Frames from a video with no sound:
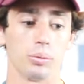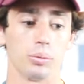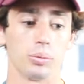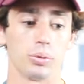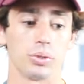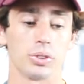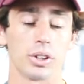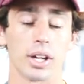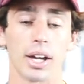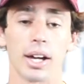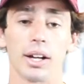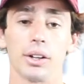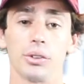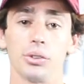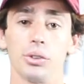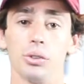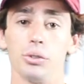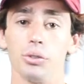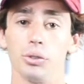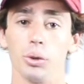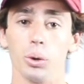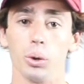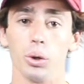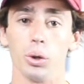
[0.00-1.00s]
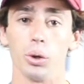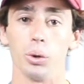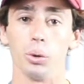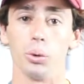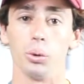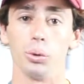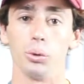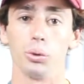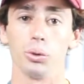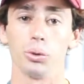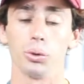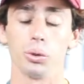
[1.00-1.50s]
tags and
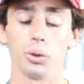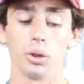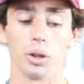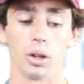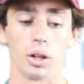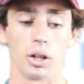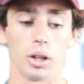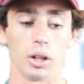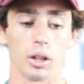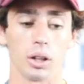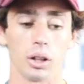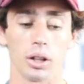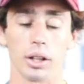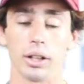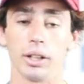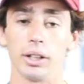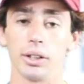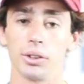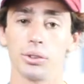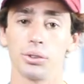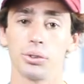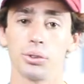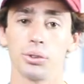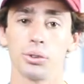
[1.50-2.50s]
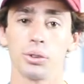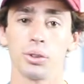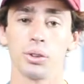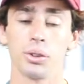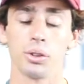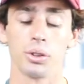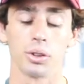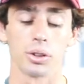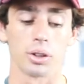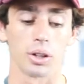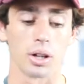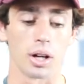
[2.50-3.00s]
photos, likes,
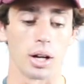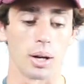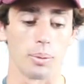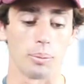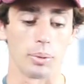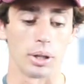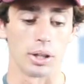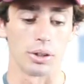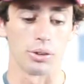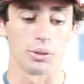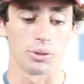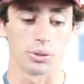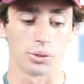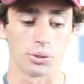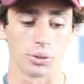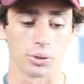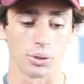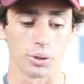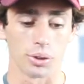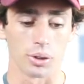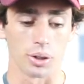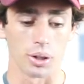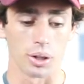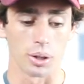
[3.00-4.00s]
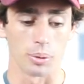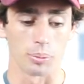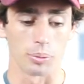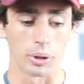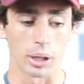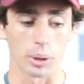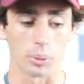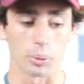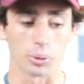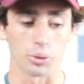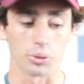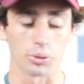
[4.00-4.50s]
comments.
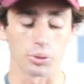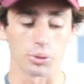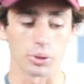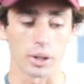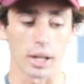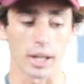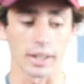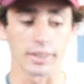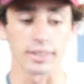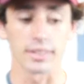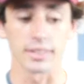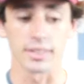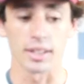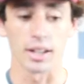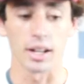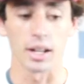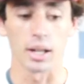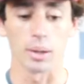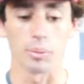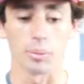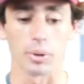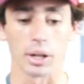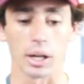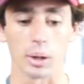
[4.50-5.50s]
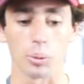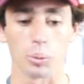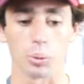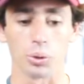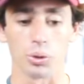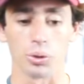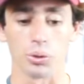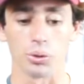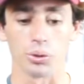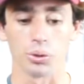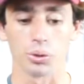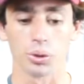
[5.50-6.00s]
That was, at the time, that
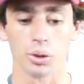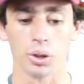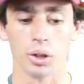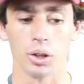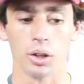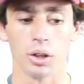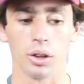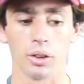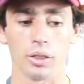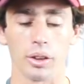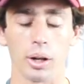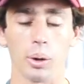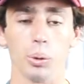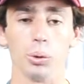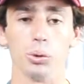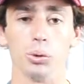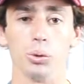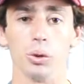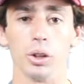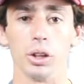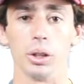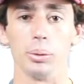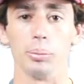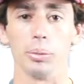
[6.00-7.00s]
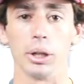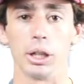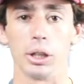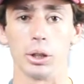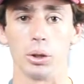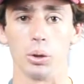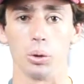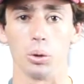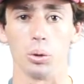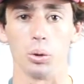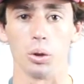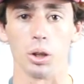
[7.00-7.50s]
was really my
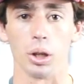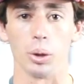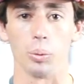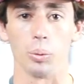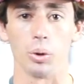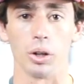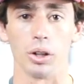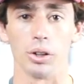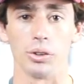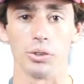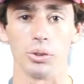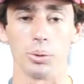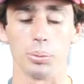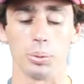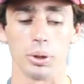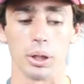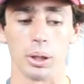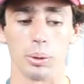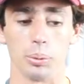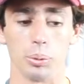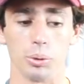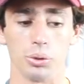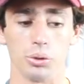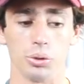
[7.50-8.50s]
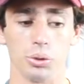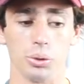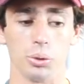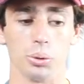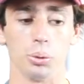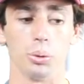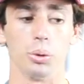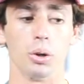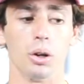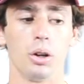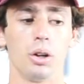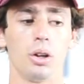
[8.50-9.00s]
goal. I wanted to be able
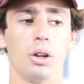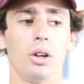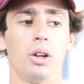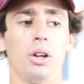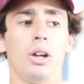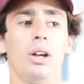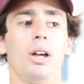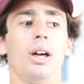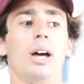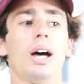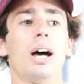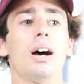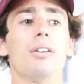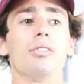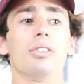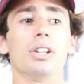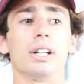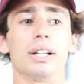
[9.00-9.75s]
to have an